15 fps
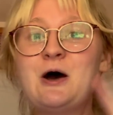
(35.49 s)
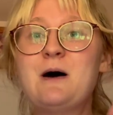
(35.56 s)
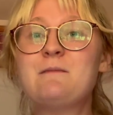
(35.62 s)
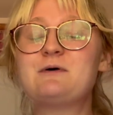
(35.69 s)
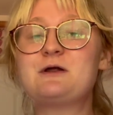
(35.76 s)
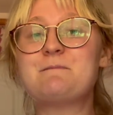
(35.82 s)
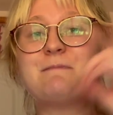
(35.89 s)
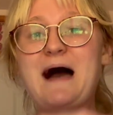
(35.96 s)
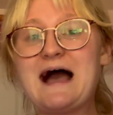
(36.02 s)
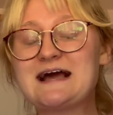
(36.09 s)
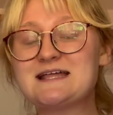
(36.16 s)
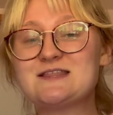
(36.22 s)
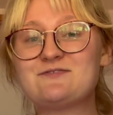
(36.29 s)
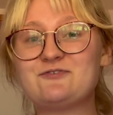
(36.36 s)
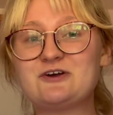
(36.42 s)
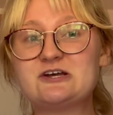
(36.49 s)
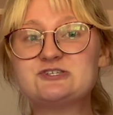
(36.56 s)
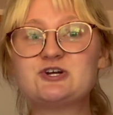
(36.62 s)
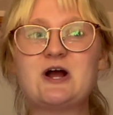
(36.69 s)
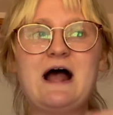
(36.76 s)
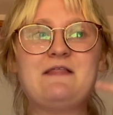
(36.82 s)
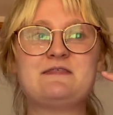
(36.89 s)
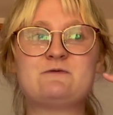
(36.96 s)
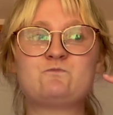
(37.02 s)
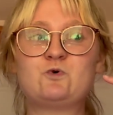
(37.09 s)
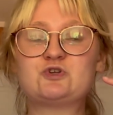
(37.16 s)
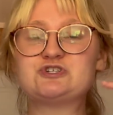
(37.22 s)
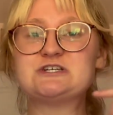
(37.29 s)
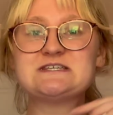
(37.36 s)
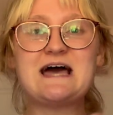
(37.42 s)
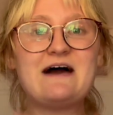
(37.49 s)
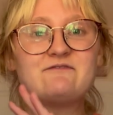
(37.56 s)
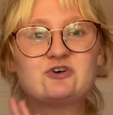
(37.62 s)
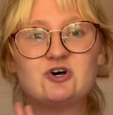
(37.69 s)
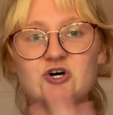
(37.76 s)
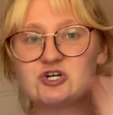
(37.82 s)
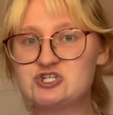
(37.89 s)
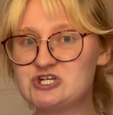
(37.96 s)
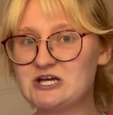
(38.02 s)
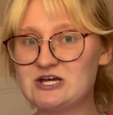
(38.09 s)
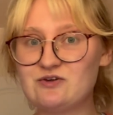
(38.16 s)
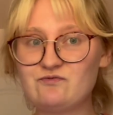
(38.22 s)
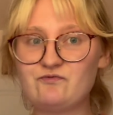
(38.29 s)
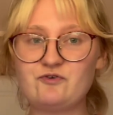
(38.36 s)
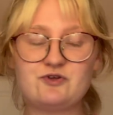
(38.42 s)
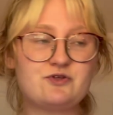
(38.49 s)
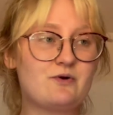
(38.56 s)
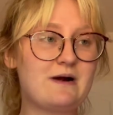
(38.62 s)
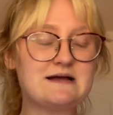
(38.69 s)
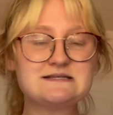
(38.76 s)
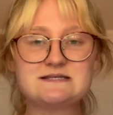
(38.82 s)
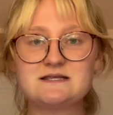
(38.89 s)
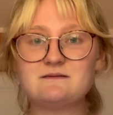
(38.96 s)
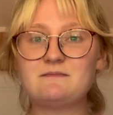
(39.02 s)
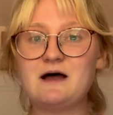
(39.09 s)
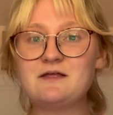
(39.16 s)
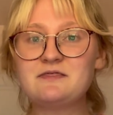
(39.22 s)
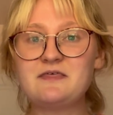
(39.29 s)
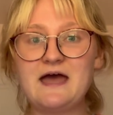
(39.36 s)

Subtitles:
put it back in the freezer, and then we'll just have cooked chicken for the rest of the month,